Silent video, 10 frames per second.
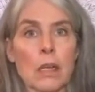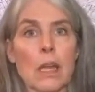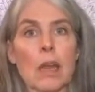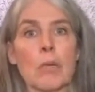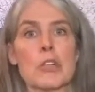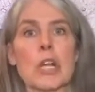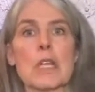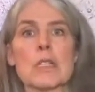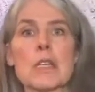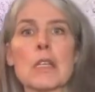And I wish I
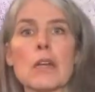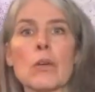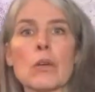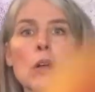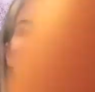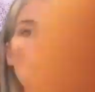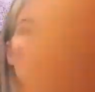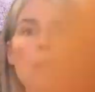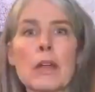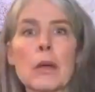could see that whole
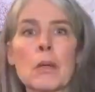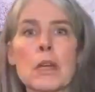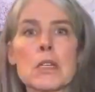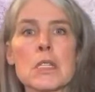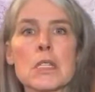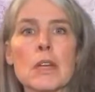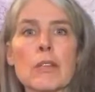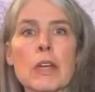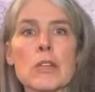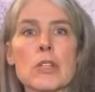comment there. I'm going to just see if
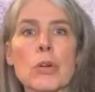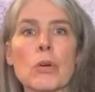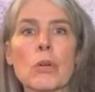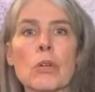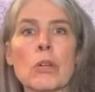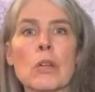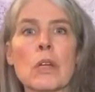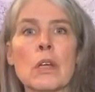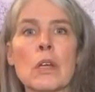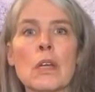I can scroll
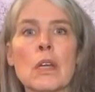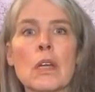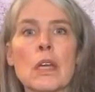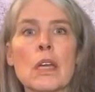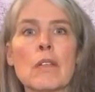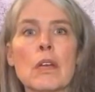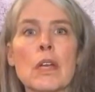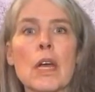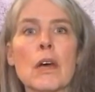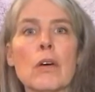any of it.
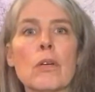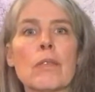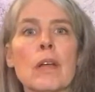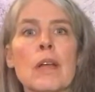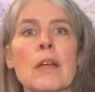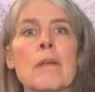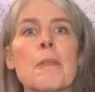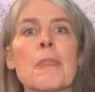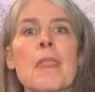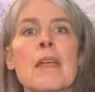Oh,
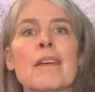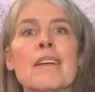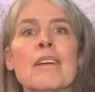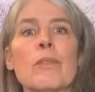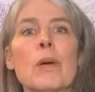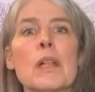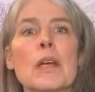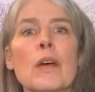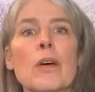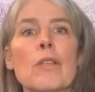
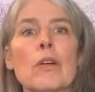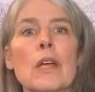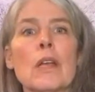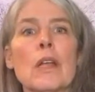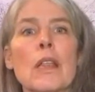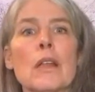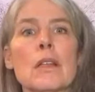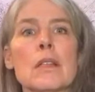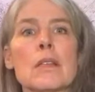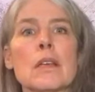Willika over in
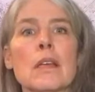Netherlands.